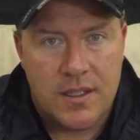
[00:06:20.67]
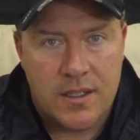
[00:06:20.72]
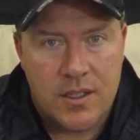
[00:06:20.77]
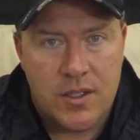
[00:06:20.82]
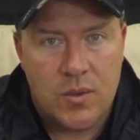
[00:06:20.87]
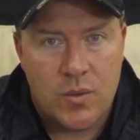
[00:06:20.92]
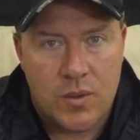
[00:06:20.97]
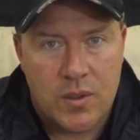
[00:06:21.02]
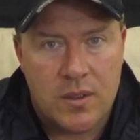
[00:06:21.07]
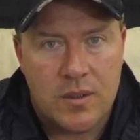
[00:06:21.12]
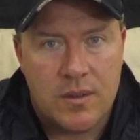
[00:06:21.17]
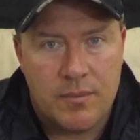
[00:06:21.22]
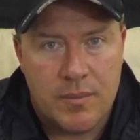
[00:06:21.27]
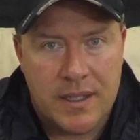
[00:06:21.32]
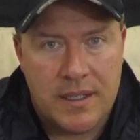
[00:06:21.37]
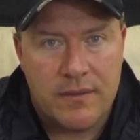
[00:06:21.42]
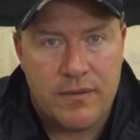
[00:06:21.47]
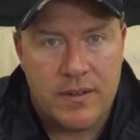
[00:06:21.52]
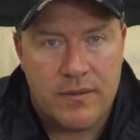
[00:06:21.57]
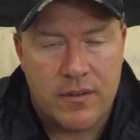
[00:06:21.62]
You will
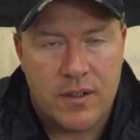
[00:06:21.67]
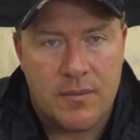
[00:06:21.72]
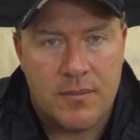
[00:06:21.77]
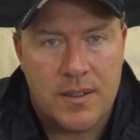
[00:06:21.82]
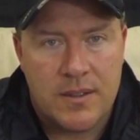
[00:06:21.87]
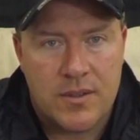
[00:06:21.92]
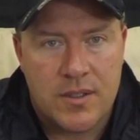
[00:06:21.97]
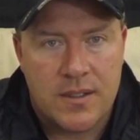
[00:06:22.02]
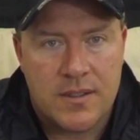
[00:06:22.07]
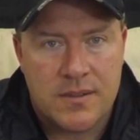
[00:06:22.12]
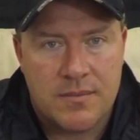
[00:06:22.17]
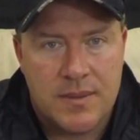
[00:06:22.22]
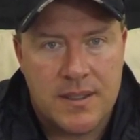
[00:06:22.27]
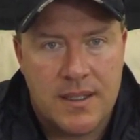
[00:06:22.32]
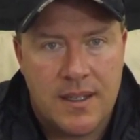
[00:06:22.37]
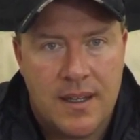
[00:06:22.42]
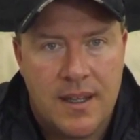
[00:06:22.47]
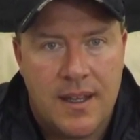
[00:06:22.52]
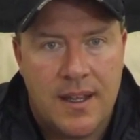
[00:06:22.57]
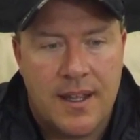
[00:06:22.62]
benefit from it, trust me.
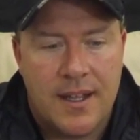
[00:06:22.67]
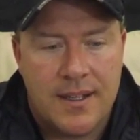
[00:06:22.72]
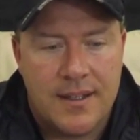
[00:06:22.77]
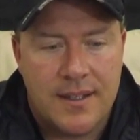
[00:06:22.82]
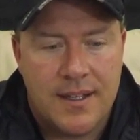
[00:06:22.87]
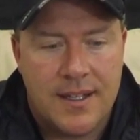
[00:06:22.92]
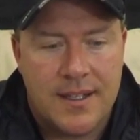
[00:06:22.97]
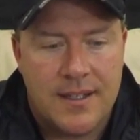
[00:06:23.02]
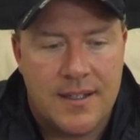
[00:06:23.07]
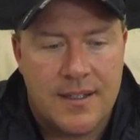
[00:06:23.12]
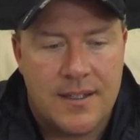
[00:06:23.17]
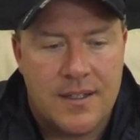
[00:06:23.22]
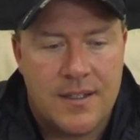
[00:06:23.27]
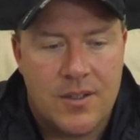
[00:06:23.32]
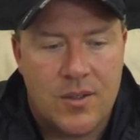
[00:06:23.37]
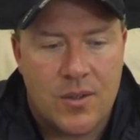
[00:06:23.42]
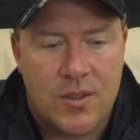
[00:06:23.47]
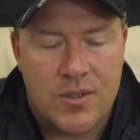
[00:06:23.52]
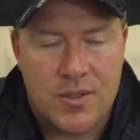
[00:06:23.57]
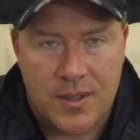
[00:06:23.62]
And then
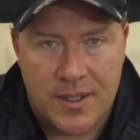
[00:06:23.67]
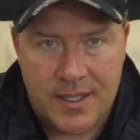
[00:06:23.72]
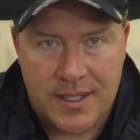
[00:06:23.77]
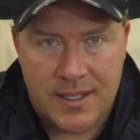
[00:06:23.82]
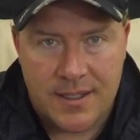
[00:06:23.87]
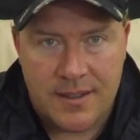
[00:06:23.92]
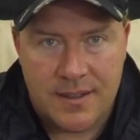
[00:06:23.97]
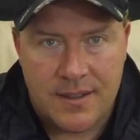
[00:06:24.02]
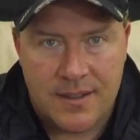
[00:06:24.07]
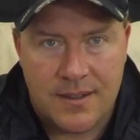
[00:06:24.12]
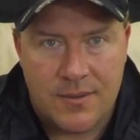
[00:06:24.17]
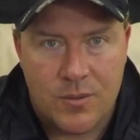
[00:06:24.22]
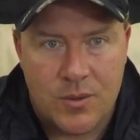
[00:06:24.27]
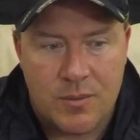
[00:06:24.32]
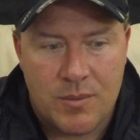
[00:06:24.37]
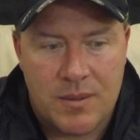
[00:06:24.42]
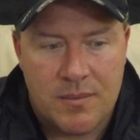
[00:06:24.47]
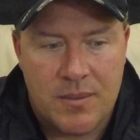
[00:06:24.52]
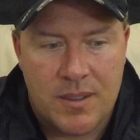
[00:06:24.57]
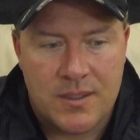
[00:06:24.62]
your training will
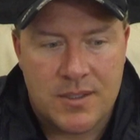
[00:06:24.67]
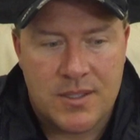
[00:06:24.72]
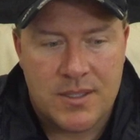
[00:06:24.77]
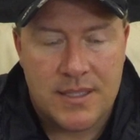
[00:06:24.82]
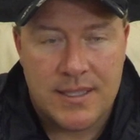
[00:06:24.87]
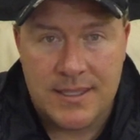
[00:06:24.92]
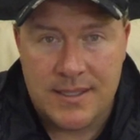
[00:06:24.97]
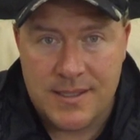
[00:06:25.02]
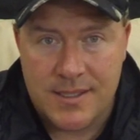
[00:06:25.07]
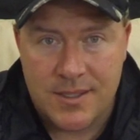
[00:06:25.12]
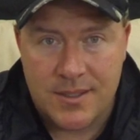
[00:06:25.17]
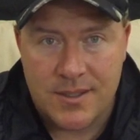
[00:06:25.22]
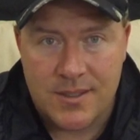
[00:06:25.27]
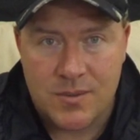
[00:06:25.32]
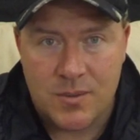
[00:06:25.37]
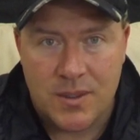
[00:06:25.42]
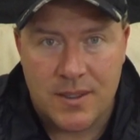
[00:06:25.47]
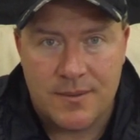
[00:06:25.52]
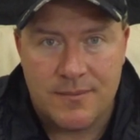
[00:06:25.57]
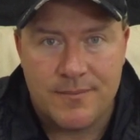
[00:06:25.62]
be much easier as
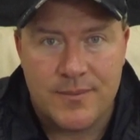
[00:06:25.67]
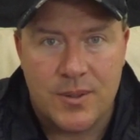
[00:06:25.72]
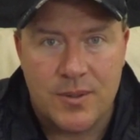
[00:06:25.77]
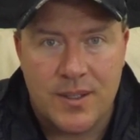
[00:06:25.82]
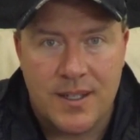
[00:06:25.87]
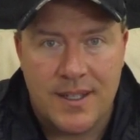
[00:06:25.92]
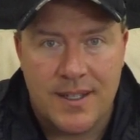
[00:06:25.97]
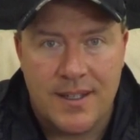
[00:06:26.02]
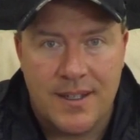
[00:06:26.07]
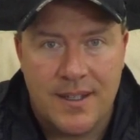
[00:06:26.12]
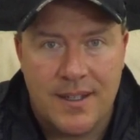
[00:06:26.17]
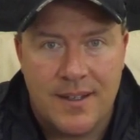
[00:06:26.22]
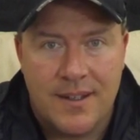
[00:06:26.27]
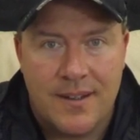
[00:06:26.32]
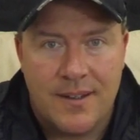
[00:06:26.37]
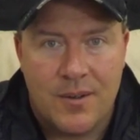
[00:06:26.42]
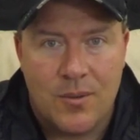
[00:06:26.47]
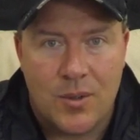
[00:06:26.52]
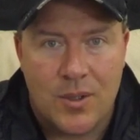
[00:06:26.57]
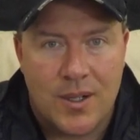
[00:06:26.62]
well. Okay,
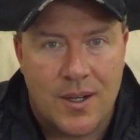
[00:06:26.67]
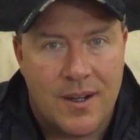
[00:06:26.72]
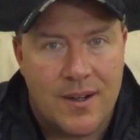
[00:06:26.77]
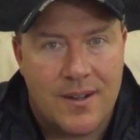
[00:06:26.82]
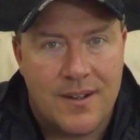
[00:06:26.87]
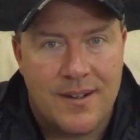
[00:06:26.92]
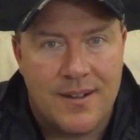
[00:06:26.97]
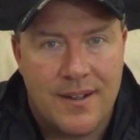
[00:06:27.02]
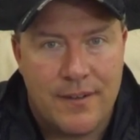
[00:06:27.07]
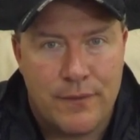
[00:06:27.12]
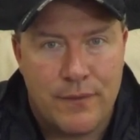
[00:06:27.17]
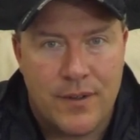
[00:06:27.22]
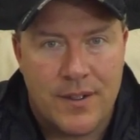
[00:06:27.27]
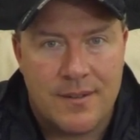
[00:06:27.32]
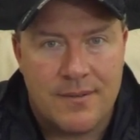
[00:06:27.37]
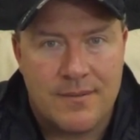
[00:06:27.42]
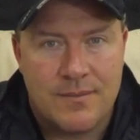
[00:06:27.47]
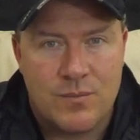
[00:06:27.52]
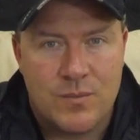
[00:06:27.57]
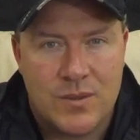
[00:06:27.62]
work hard, have
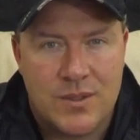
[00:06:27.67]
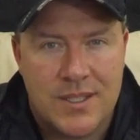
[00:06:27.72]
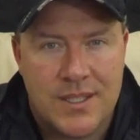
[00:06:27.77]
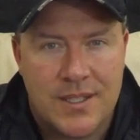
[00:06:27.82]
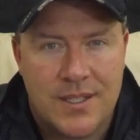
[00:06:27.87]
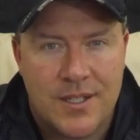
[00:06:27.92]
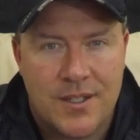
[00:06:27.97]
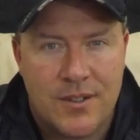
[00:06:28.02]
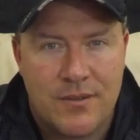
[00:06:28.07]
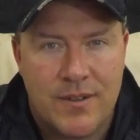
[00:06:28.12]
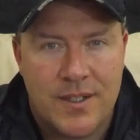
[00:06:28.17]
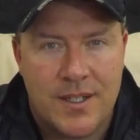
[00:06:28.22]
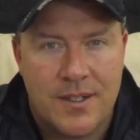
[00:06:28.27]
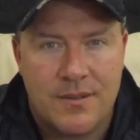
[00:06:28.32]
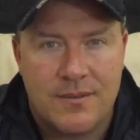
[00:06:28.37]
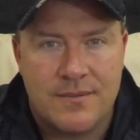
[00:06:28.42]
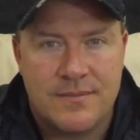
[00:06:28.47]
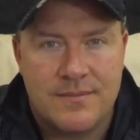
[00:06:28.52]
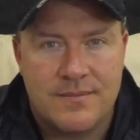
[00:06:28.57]
fun. See you in another video.